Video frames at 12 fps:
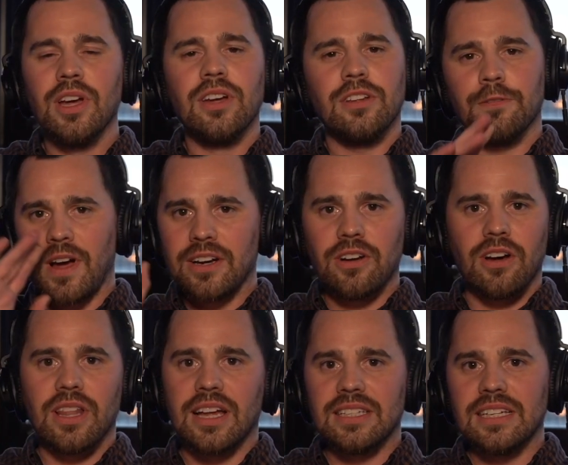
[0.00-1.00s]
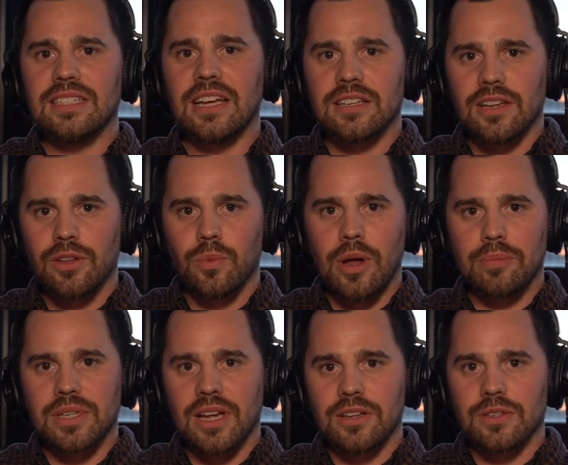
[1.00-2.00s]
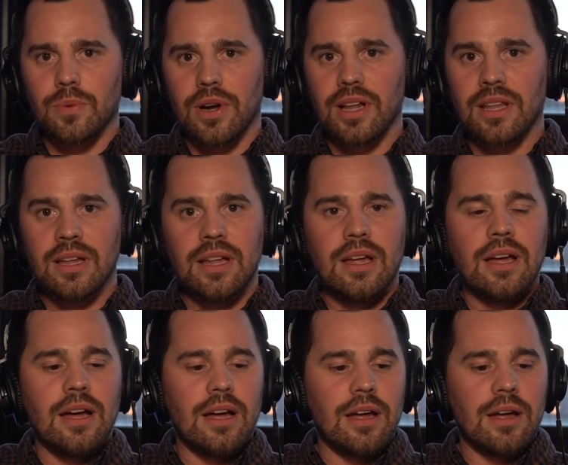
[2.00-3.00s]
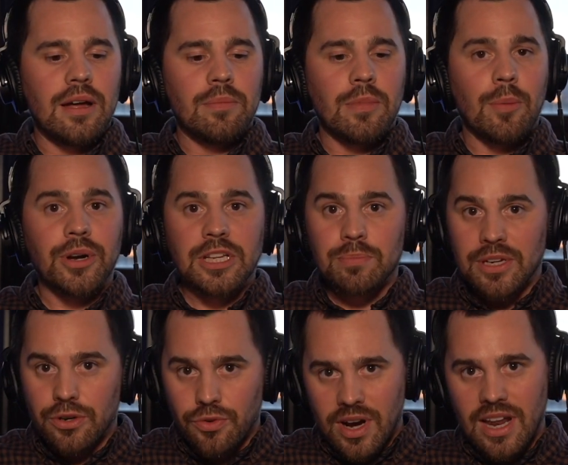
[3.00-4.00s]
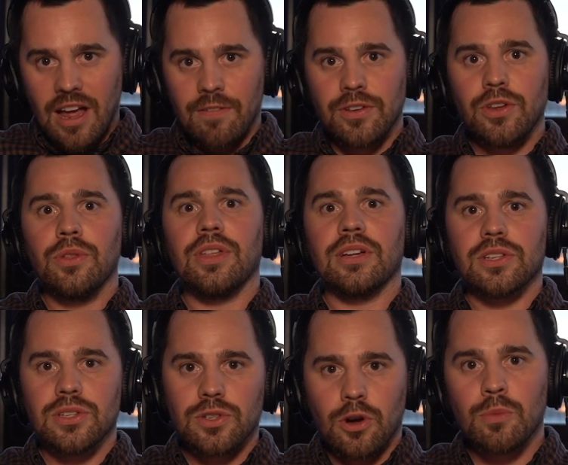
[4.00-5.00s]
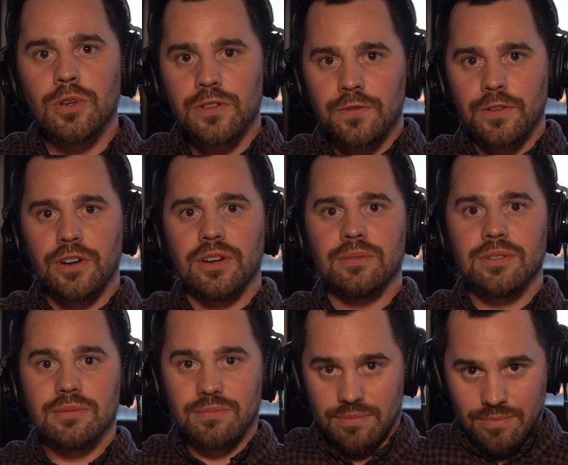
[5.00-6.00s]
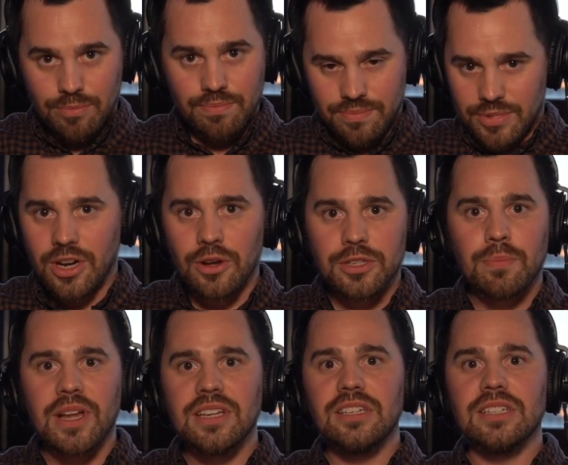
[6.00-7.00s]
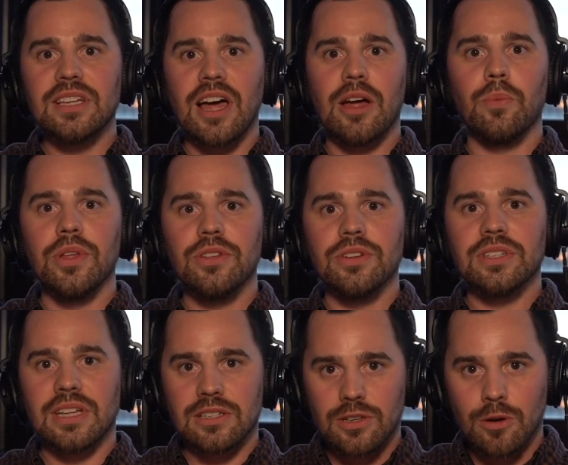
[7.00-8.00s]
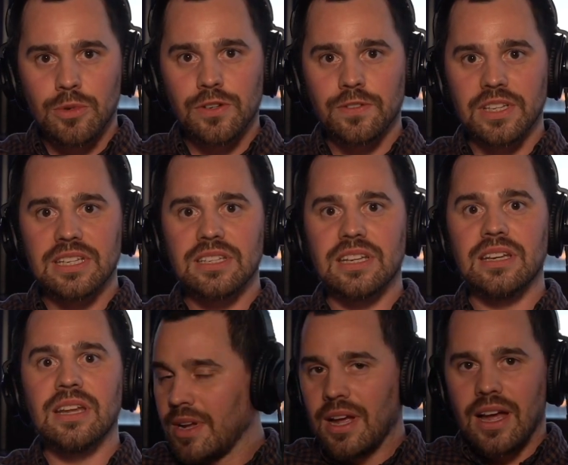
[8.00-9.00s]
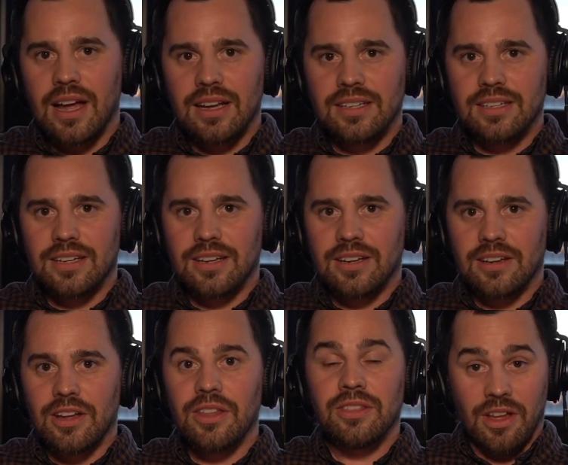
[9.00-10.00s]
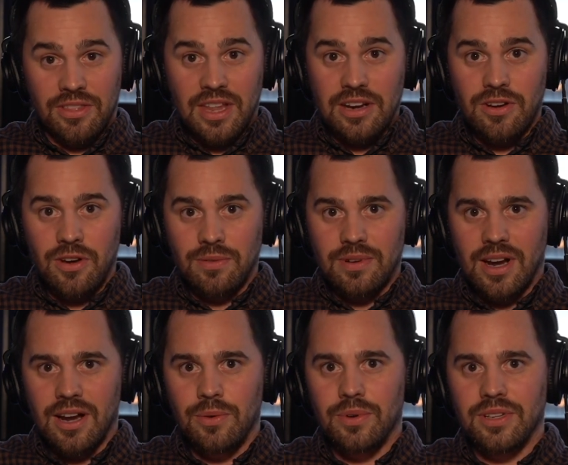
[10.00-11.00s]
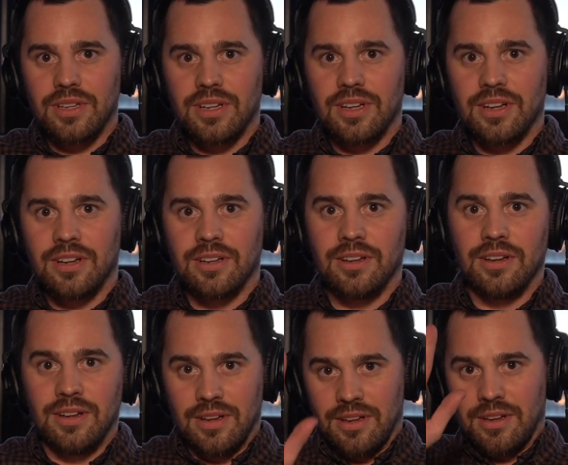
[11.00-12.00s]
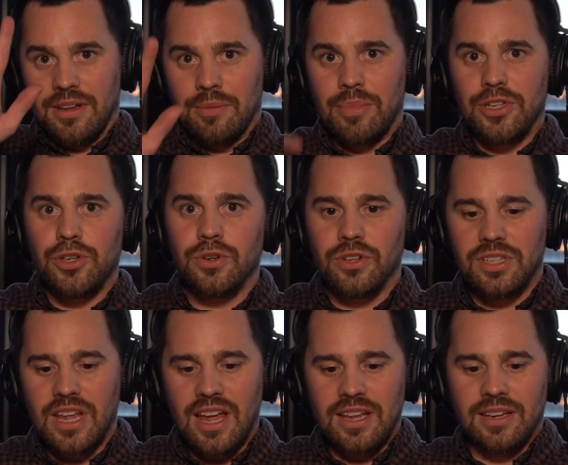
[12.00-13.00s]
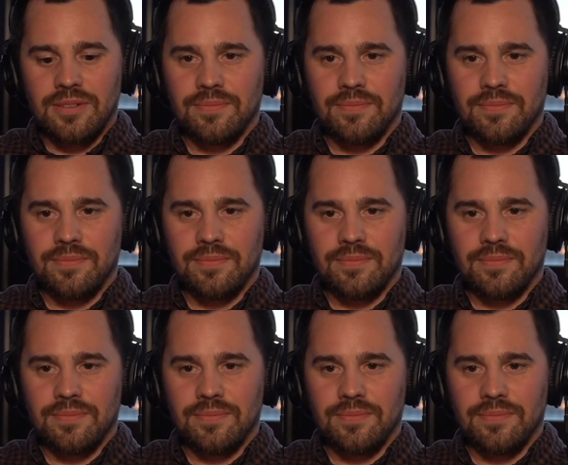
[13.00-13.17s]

You'll find all our details on the website as well. But it's been great having you. Thanks so much for spending your time with us. Thanks so much for listening. And on that note, I will bid you good day.